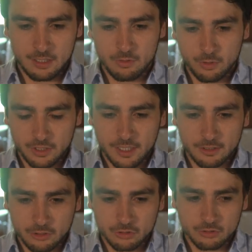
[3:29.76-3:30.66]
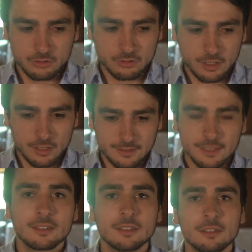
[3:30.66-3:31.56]
when you get too
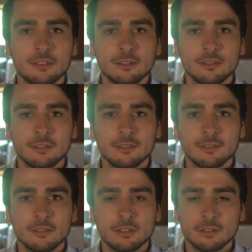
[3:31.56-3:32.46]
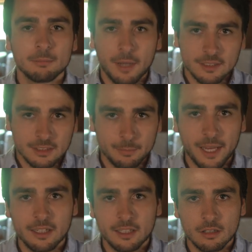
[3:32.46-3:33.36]
addicted to
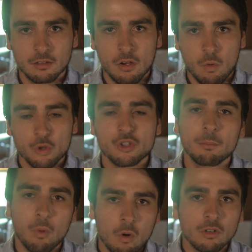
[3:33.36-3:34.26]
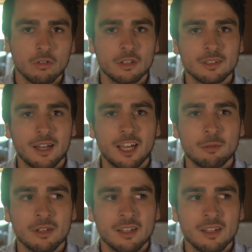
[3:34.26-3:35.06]
masturbating and watching porn all the time,